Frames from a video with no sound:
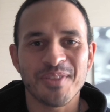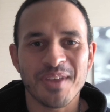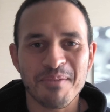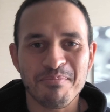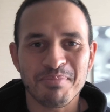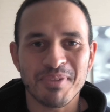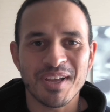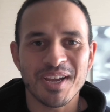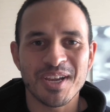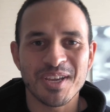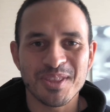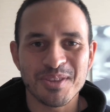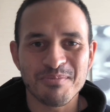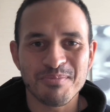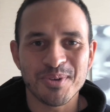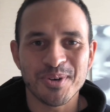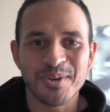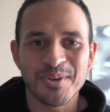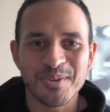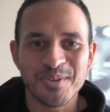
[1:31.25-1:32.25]
they play the
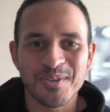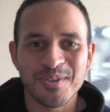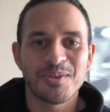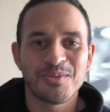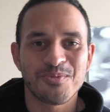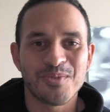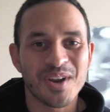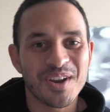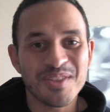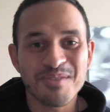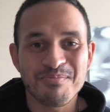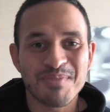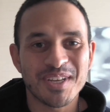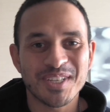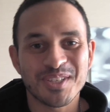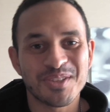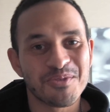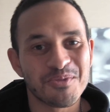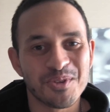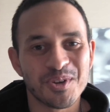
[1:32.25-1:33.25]
ball. One of the
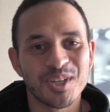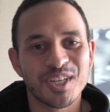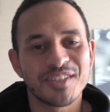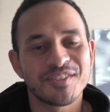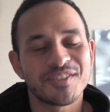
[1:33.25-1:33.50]
best in the world I've